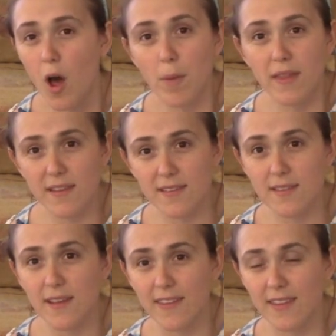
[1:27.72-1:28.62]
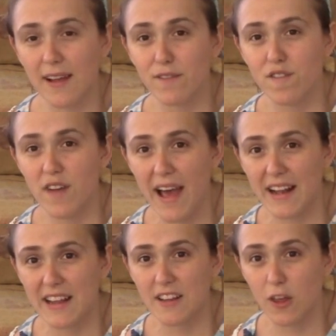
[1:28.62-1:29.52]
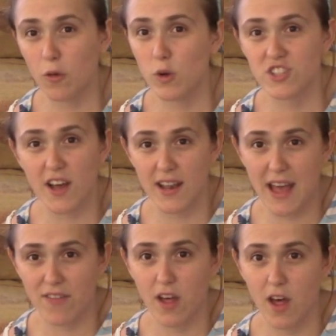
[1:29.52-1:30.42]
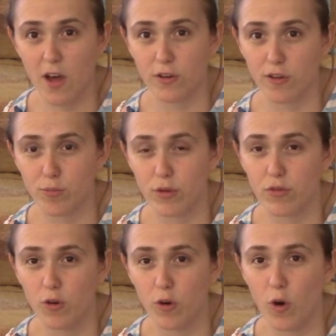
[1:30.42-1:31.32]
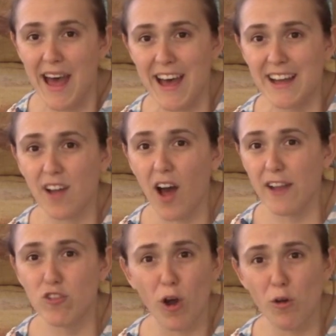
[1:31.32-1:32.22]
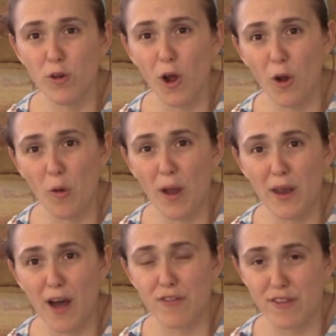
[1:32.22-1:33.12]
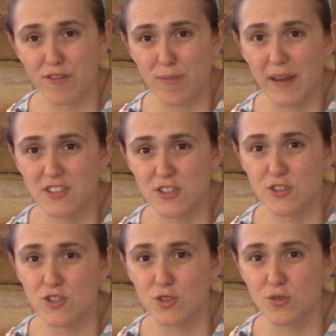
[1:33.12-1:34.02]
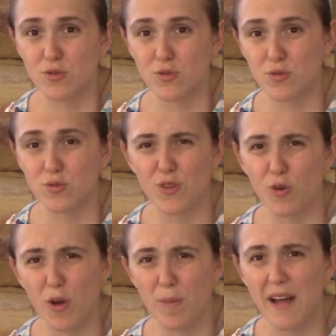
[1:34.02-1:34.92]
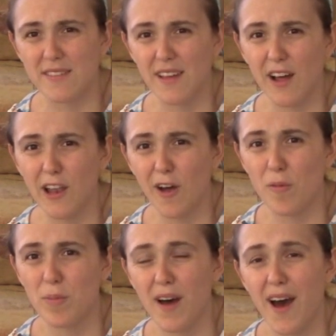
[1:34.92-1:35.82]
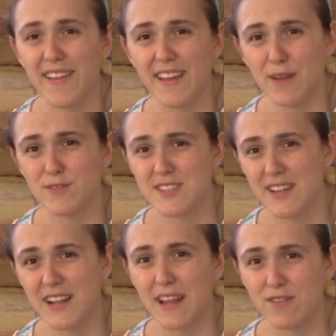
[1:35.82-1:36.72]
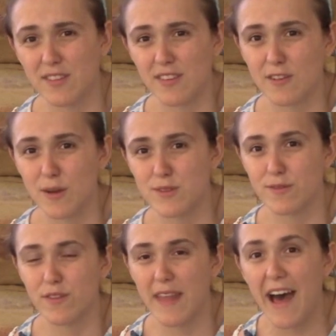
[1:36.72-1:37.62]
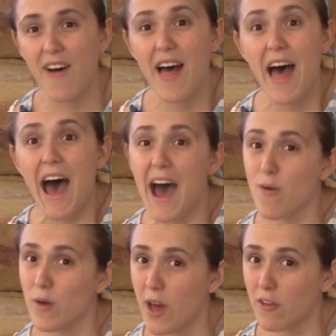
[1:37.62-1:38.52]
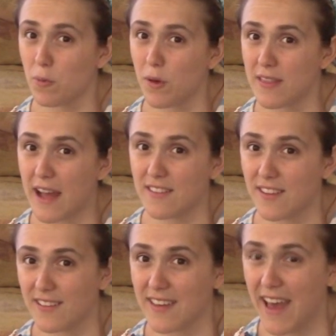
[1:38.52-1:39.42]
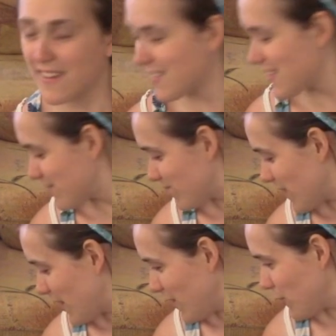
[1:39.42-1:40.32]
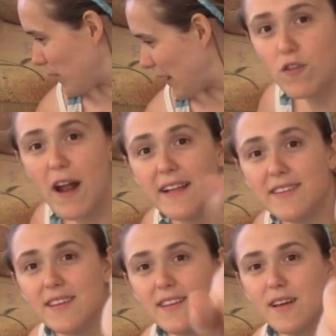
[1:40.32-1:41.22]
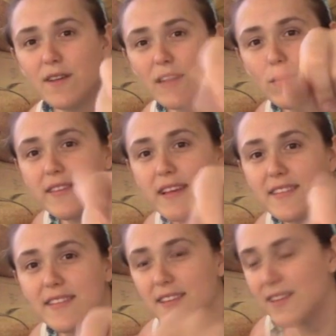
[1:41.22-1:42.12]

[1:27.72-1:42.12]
but this is something fairly new which I never heard of before. And I don't know enough information to talk about it a lot, but I think I'm just going to leave the description for now, and we're going to put that to the test, aren't we? Fred? What's this?